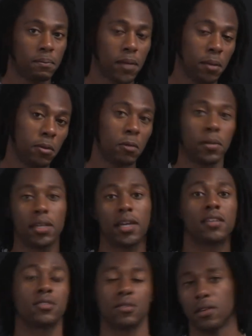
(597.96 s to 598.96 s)
people be
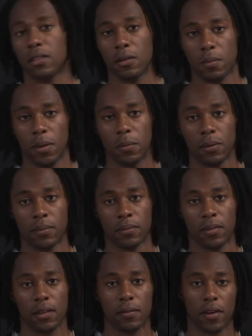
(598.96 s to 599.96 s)
nicer to other people
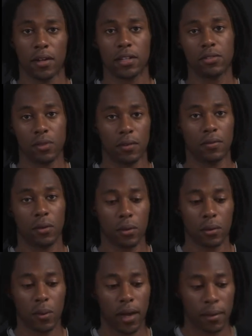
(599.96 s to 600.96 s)
in a fairly
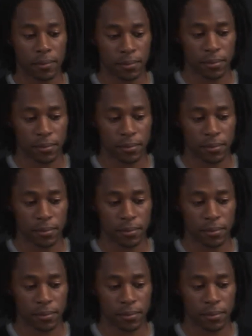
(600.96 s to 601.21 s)
straightforward way.